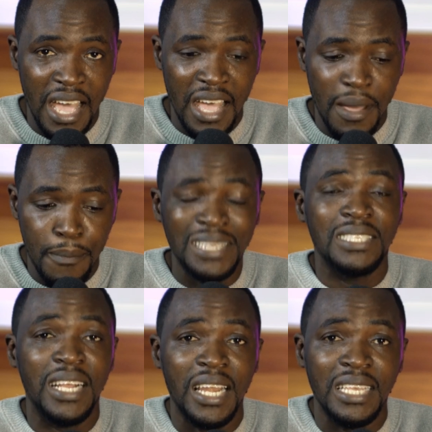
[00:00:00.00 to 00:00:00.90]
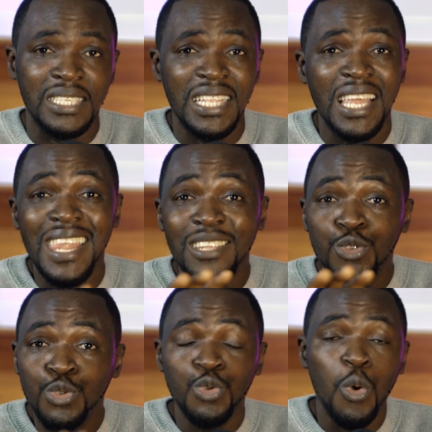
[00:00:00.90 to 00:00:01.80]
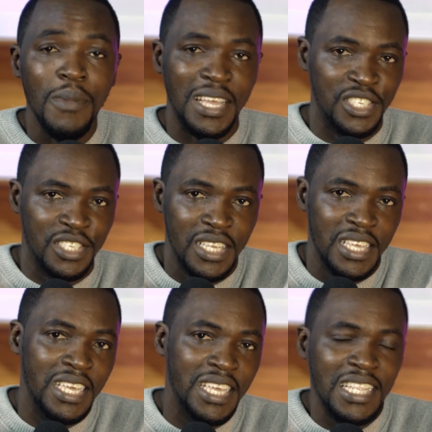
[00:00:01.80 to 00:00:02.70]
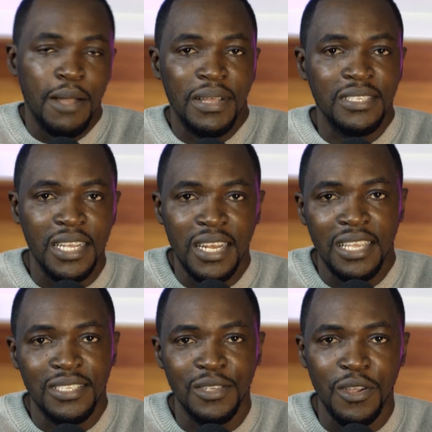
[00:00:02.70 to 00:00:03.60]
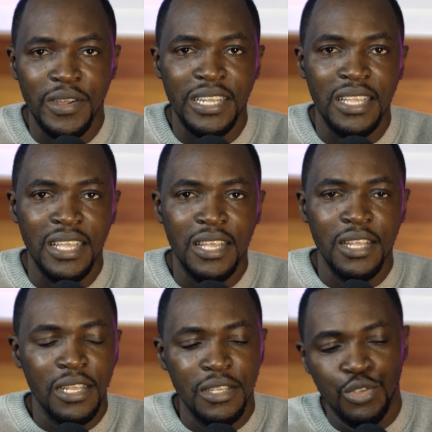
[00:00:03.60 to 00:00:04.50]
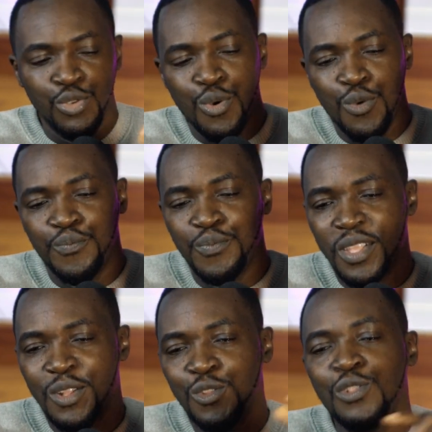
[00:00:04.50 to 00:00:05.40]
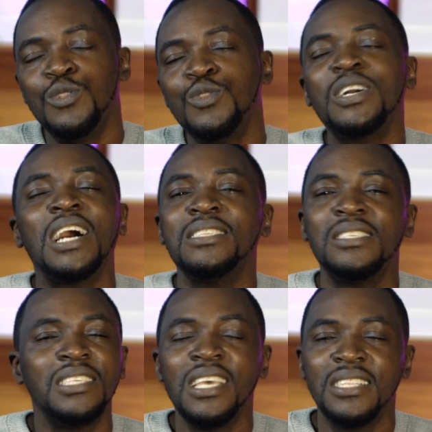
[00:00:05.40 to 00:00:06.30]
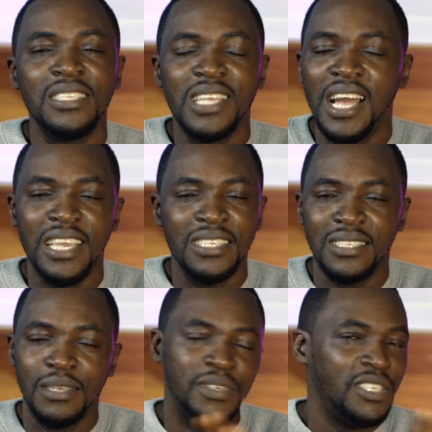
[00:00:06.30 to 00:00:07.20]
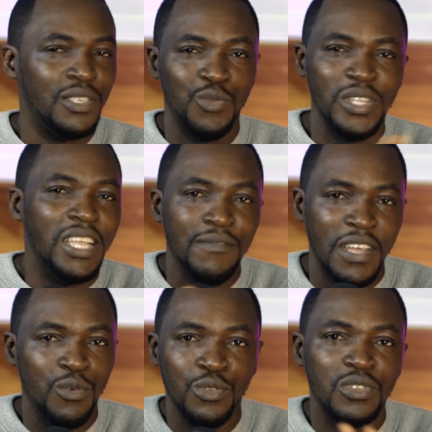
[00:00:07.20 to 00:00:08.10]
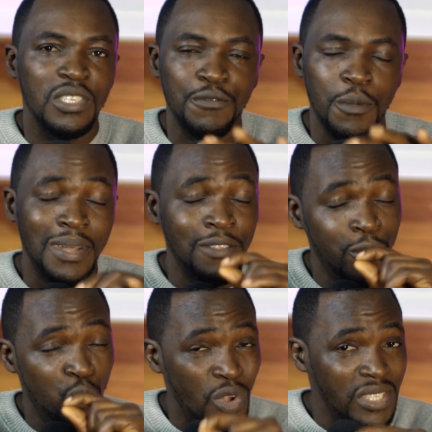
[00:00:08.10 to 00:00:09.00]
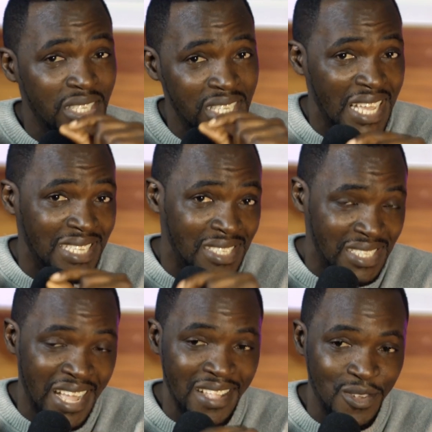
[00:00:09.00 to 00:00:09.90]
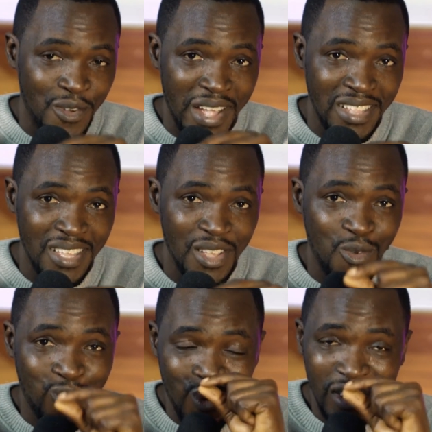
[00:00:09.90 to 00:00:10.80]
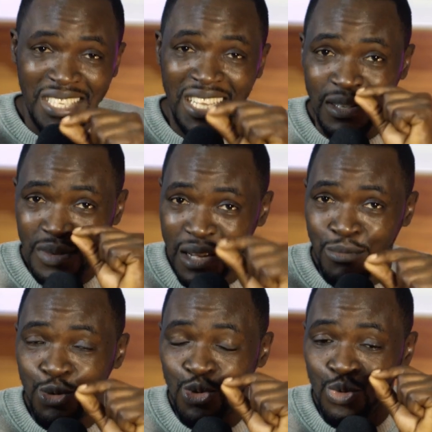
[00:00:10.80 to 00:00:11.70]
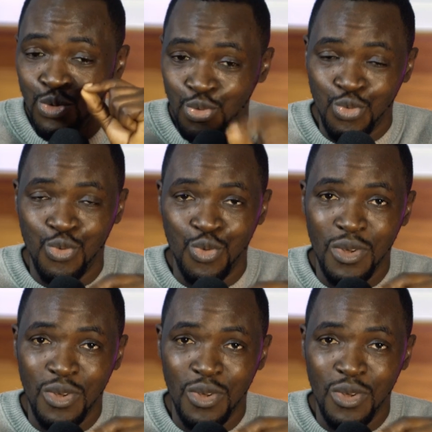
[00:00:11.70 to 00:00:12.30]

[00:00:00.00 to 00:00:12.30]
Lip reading: masterclass, and I learned so much in that masterclass. All right. So you can say this guy is a bitch, whatever you want to say from, but for what he has done, all right, what he has been able to do,